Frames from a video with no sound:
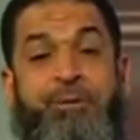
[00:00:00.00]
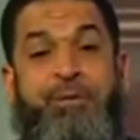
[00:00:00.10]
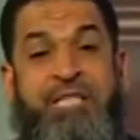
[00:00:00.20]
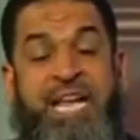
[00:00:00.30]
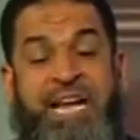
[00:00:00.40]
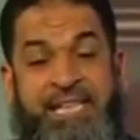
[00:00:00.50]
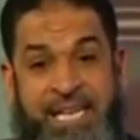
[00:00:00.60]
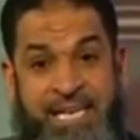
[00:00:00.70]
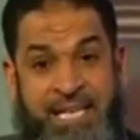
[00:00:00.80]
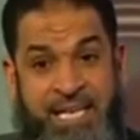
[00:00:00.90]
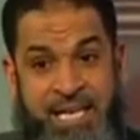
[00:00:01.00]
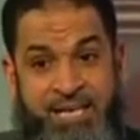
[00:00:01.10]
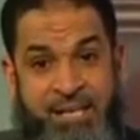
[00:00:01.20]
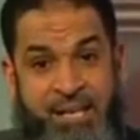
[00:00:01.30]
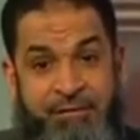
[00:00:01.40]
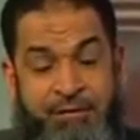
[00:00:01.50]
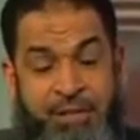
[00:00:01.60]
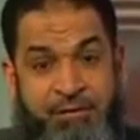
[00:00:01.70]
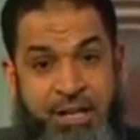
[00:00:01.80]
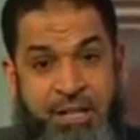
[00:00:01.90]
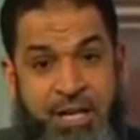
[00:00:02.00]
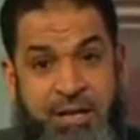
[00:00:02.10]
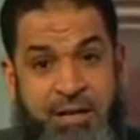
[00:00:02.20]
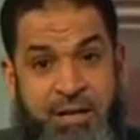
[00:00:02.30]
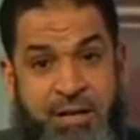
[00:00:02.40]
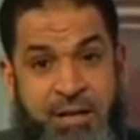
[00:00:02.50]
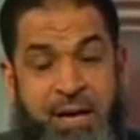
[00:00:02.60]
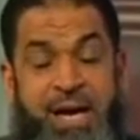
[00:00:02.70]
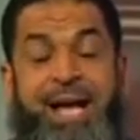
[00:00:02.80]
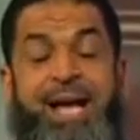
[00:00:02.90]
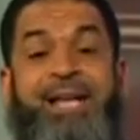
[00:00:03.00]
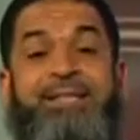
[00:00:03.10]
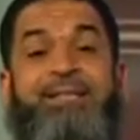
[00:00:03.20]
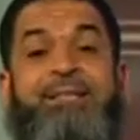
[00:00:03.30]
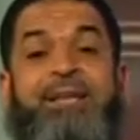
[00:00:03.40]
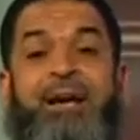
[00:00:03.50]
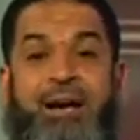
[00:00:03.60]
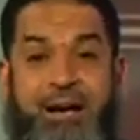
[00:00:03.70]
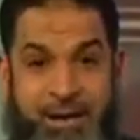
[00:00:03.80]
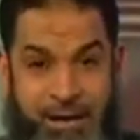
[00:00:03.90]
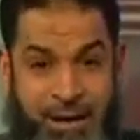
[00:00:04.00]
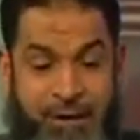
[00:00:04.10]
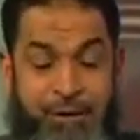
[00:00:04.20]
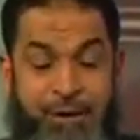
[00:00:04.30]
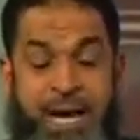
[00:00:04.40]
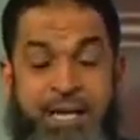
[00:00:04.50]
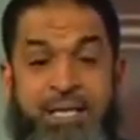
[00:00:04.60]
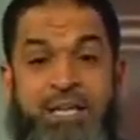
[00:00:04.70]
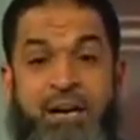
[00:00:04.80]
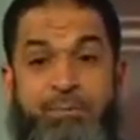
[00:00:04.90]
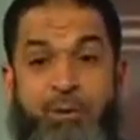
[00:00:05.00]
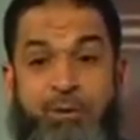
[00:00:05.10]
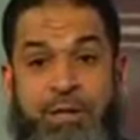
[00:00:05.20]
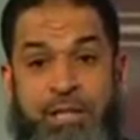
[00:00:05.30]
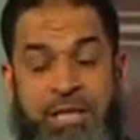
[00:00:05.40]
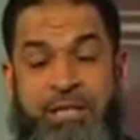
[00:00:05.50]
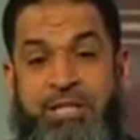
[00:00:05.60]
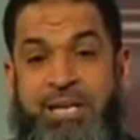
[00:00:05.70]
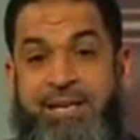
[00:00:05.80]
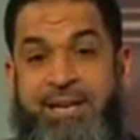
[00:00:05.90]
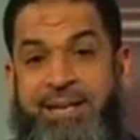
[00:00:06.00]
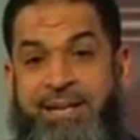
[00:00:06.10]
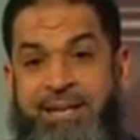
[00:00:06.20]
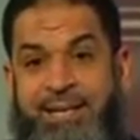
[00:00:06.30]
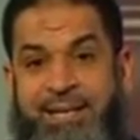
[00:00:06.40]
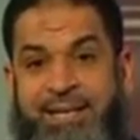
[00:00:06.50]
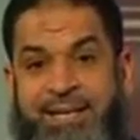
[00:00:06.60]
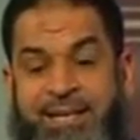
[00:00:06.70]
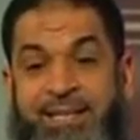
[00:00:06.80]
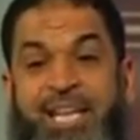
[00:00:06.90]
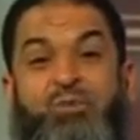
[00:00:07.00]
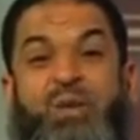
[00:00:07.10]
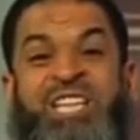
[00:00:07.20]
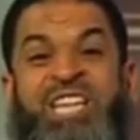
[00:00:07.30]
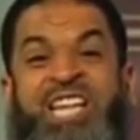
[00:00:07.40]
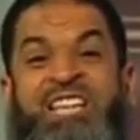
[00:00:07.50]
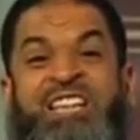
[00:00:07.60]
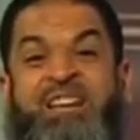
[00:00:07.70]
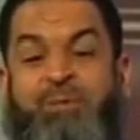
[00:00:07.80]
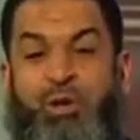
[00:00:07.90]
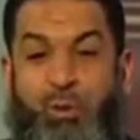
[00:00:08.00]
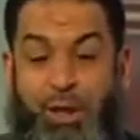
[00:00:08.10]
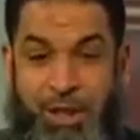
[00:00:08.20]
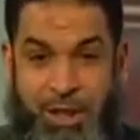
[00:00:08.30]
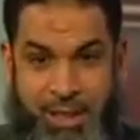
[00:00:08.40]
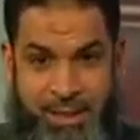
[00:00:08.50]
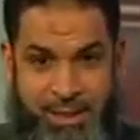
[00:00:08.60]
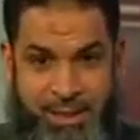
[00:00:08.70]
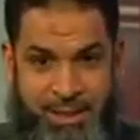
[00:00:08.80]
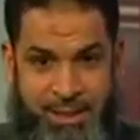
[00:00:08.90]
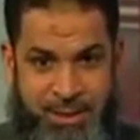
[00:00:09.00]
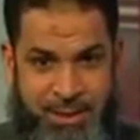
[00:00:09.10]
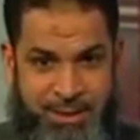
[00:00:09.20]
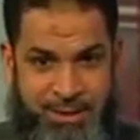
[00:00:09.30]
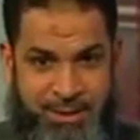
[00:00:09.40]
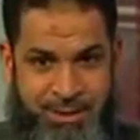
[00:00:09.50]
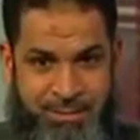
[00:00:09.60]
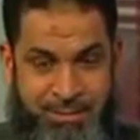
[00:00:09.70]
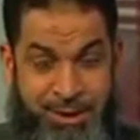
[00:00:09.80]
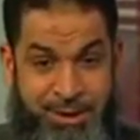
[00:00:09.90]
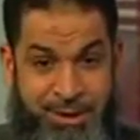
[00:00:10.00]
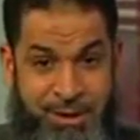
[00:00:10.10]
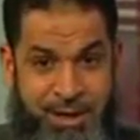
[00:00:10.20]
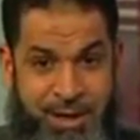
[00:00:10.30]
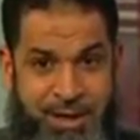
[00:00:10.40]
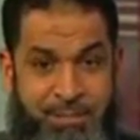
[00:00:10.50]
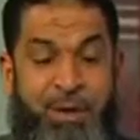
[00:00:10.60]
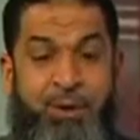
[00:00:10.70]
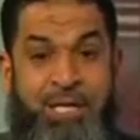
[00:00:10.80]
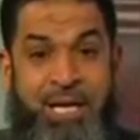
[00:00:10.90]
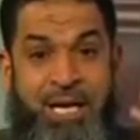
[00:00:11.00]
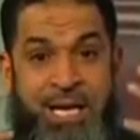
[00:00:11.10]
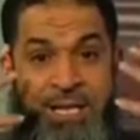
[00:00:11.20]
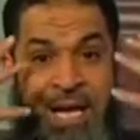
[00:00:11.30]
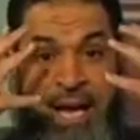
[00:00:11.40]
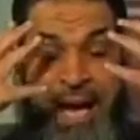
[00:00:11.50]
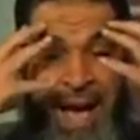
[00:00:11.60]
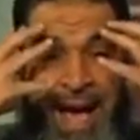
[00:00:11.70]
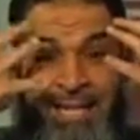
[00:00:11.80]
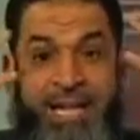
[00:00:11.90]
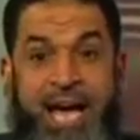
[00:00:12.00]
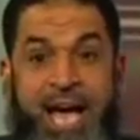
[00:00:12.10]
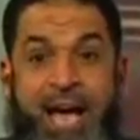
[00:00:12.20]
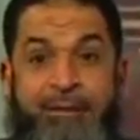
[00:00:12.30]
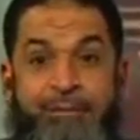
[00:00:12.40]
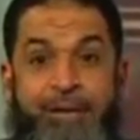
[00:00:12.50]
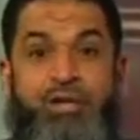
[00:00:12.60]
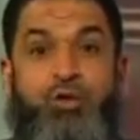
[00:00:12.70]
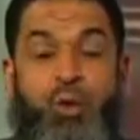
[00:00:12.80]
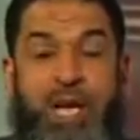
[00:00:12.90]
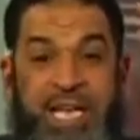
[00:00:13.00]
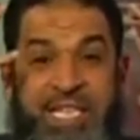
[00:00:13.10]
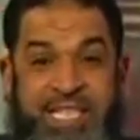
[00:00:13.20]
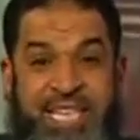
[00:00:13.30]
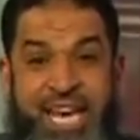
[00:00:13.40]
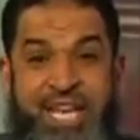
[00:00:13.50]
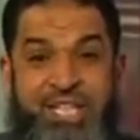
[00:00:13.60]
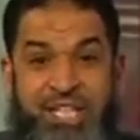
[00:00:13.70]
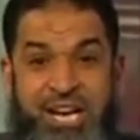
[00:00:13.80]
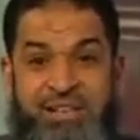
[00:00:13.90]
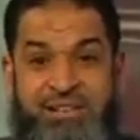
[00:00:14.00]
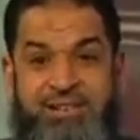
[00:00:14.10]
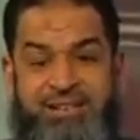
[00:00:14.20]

standing in the day of resurrection, and everlasting abode in Jannah. That's what led them to work, sister, brother, because they had a visualization